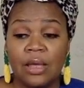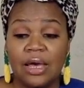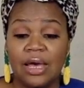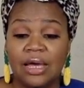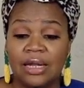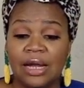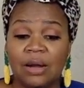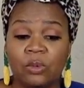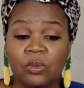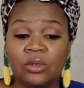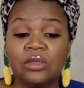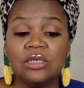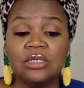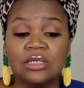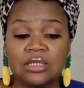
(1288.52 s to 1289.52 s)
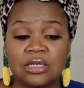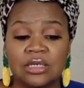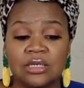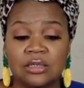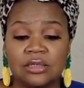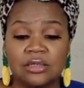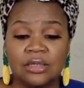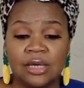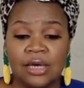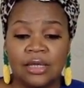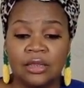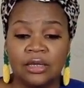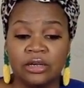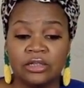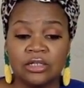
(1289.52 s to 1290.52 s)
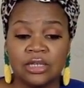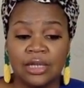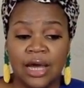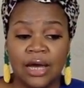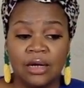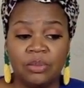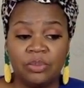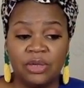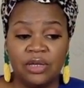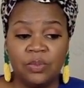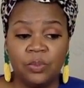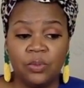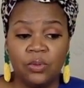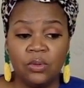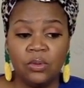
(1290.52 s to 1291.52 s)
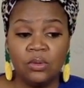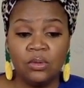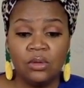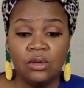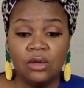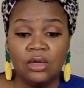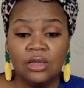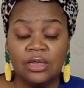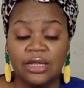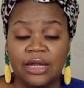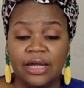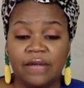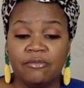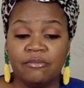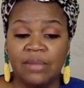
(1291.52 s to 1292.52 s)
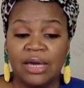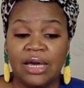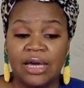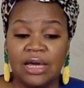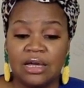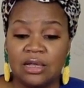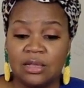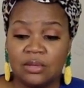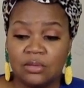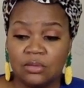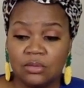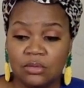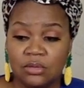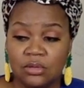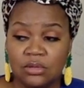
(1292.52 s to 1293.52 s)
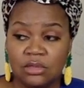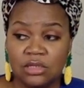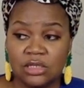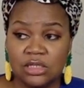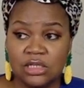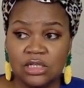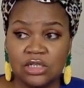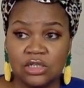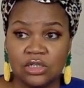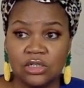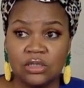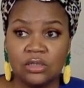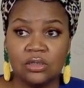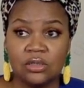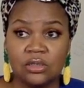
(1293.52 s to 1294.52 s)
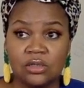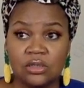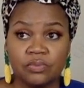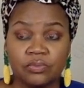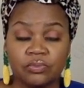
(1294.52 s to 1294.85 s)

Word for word: And I really sense that there's a lot of people that have made decisions